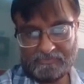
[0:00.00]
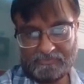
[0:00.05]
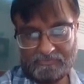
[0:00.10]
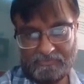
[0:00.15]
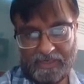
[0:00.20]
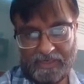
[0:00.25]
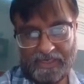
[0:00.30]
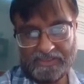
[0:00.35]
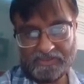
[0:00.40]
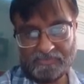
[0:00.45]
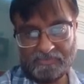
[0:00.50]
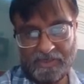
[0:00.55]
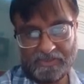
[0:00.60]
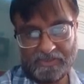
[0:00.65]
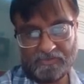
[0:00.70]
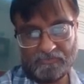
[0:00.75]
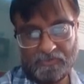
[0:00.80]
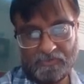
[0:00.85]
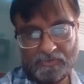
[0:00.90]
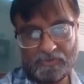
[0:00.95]
mass
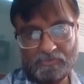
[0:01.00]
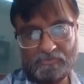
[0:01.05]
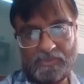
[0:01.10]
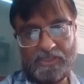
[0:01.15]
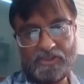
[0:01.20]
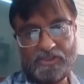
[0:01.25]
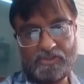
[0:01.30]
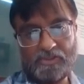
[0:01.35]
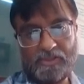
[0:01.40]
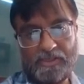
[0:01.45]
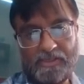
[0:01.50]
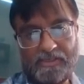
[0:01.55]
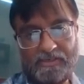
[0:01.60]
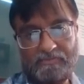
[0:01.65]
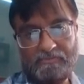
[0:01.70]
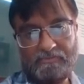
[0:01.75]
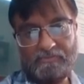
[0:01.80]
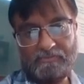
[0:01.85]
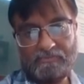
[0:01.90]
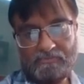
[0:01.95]
spectrophotometry,
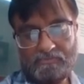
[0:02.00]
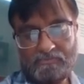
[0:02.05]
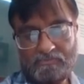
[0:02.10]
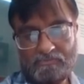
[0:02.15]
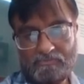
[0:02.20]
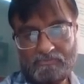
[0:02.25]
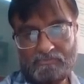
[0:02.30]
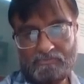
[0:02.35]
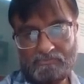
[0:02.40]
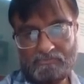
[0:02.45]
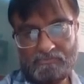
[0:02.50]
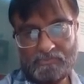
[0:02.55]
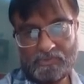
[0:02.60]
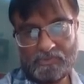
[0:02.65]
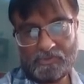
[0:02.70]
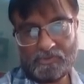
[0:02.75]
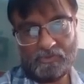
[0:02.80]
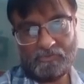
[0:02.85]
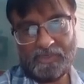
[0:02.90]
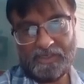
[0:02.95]

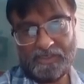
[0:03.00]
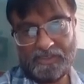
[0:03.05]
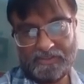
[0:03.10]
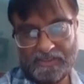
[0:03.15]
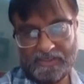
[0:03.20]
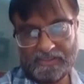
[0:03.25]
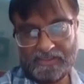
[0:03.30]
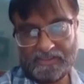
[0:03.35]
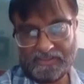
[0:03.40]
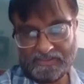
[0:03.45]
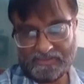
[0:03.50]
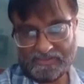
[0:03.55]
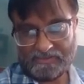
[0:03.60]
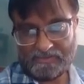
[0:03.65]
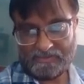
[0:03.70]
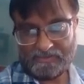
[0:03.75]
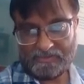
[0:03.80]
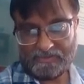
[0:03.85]
so many techniques.